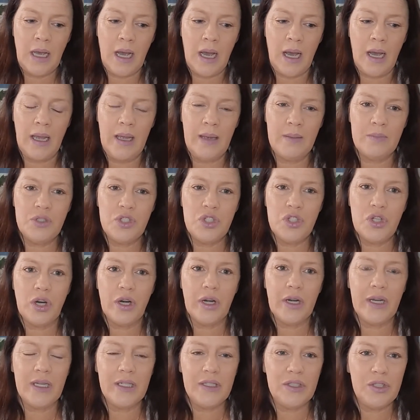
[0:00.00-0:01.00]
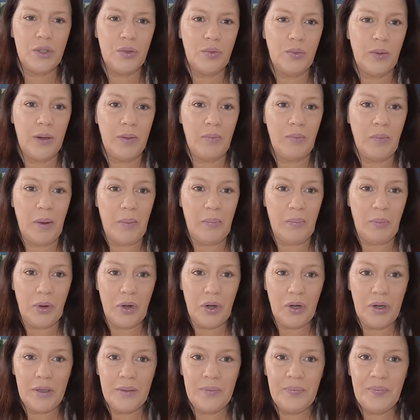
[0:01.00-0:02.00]
I am starting to
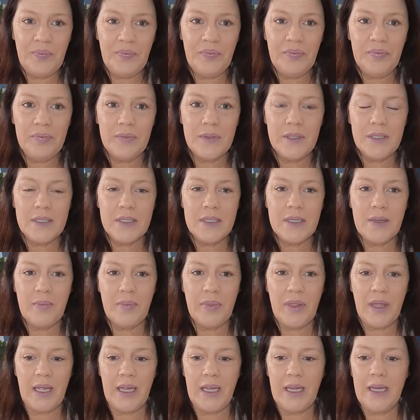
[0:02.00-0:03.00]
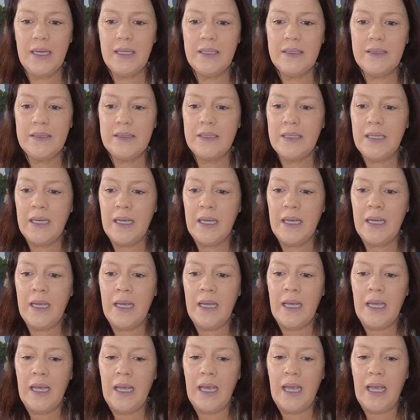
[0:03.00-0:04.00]
remember some things,
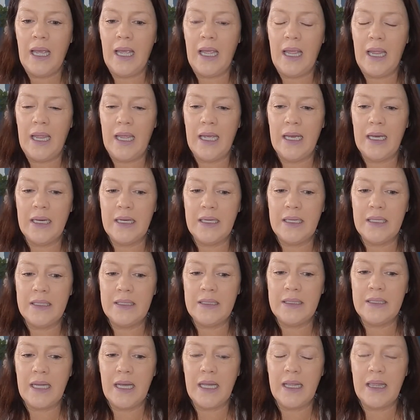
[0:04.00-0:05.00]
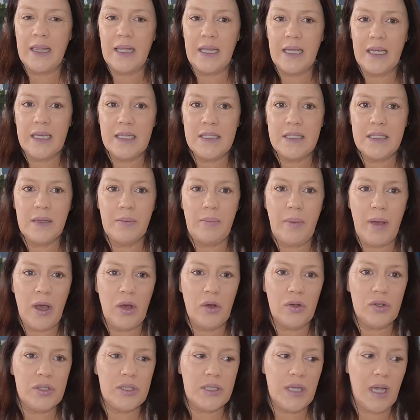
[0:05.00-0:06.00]
and I think it's
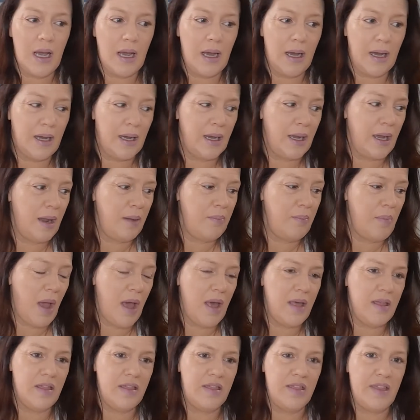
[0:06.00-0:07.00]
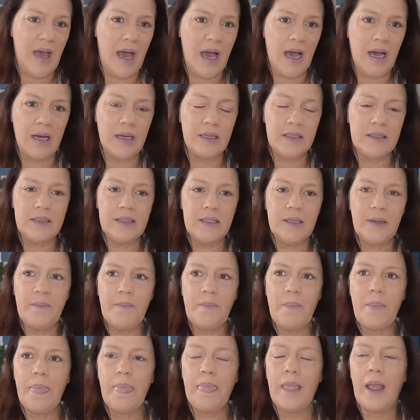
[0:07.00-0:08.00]
about time that
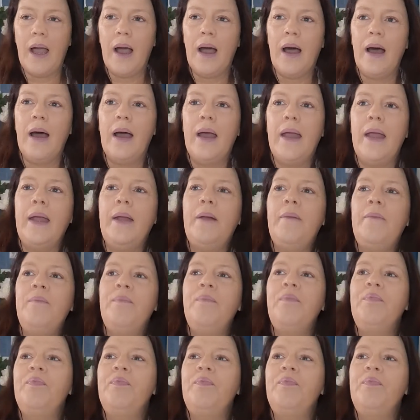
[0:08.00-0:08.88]
I